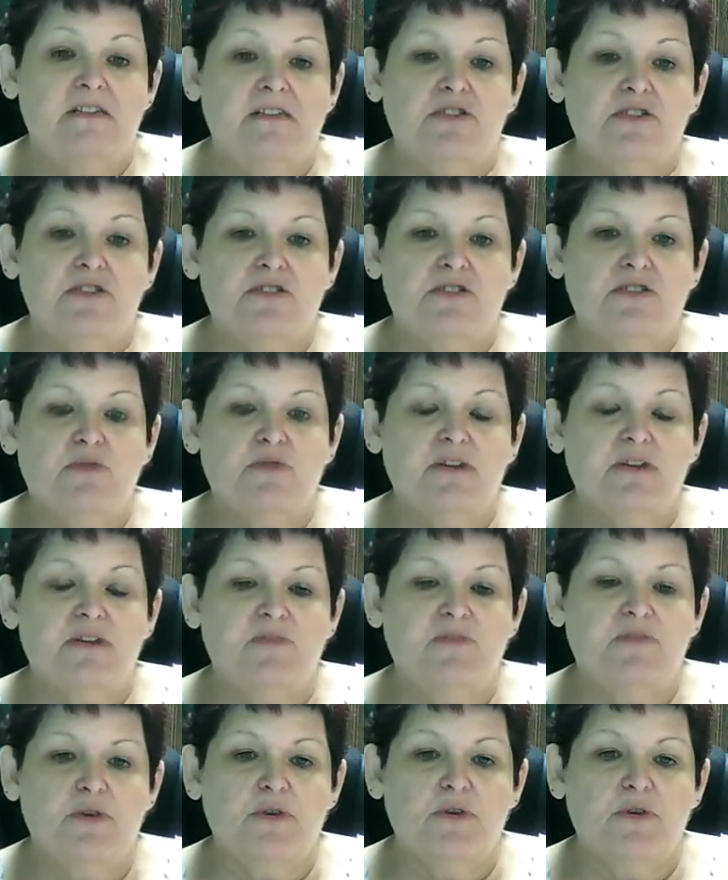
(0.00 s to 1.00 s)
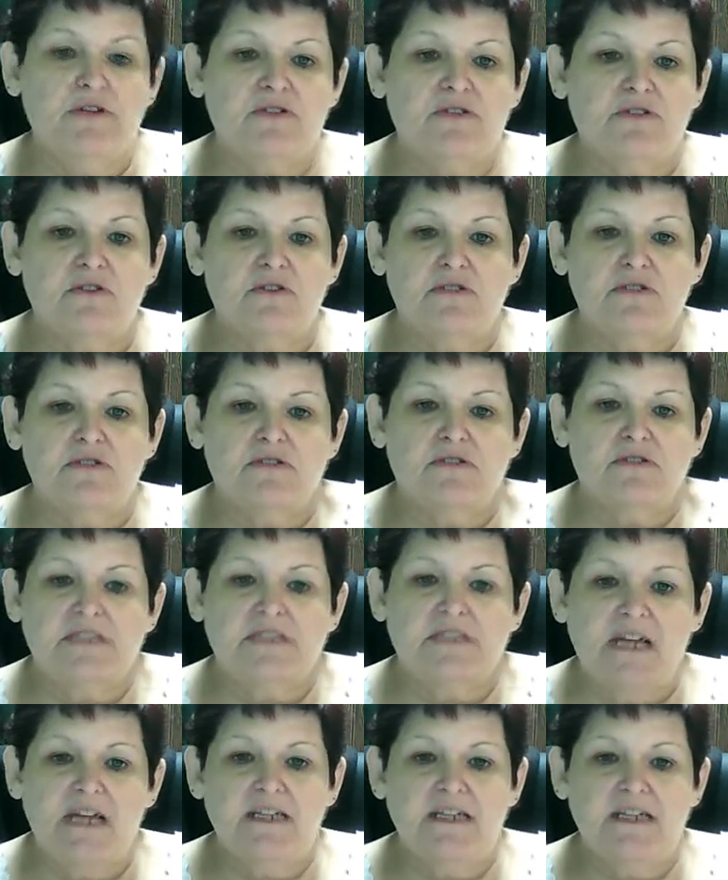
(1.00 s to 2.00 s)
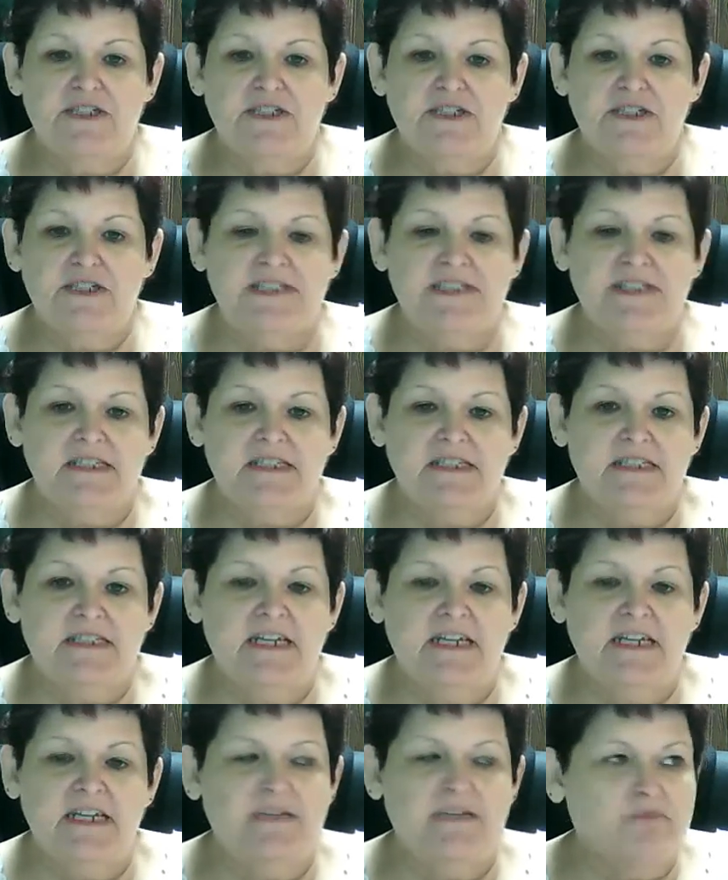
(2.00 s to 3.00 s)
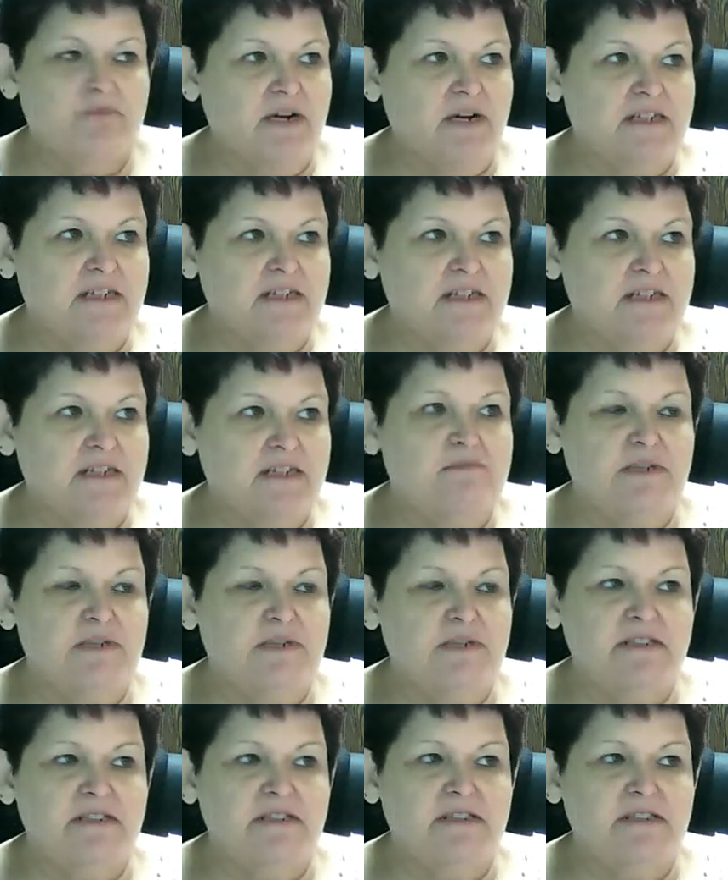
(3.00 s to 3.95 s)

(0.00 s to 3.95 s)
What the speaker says: She's 24 years old, so it's not like she's 16 and pregnant, but